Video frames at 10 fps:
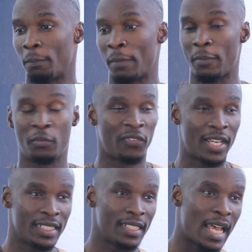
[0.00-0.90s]
by
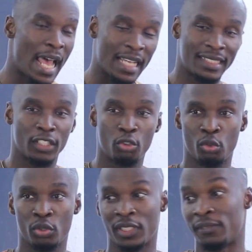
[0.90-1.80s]
providing access
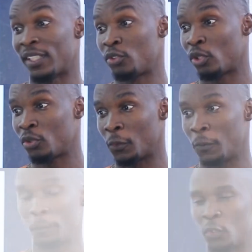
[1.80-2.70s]
to infrastructure.
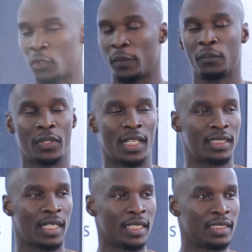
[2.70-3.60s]
Most people
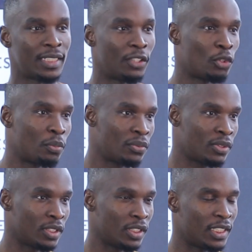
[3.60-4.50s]
that are in
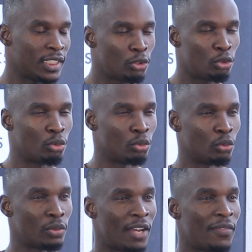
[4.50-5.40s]
startups need
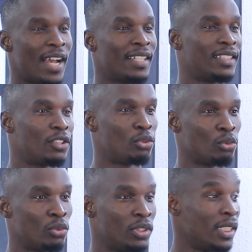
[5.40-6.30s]
to have access to
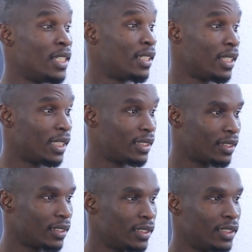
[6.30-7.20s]
the internet,
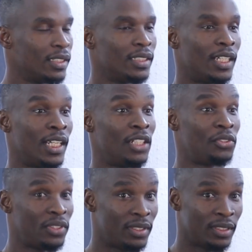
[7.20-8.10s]

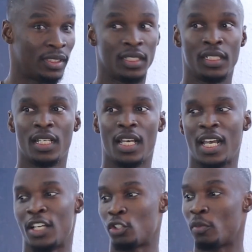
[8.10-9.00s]
electricity,
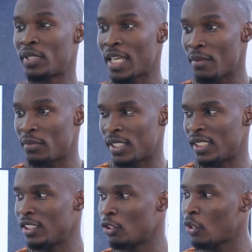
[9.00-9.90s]
and sometimes they
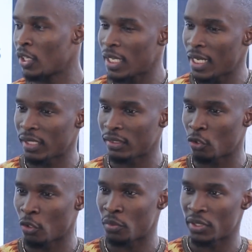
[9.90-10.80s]
need other
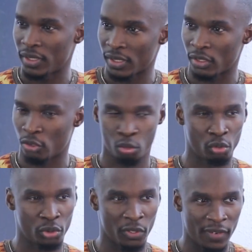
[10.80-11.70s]
communities
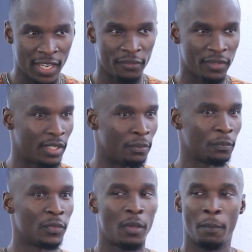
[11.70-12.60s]
to survive,
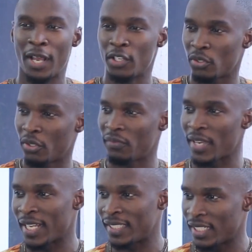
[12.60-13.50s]
bounce
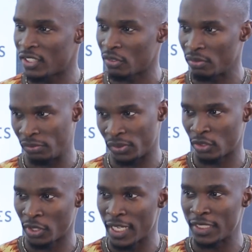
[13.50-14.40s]
off ideas
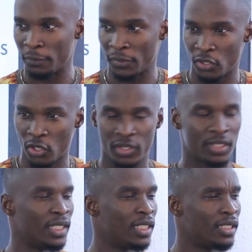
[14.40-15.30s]
with other entrepreneurs.
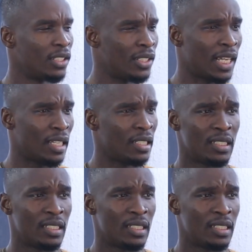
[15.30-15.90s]
They need other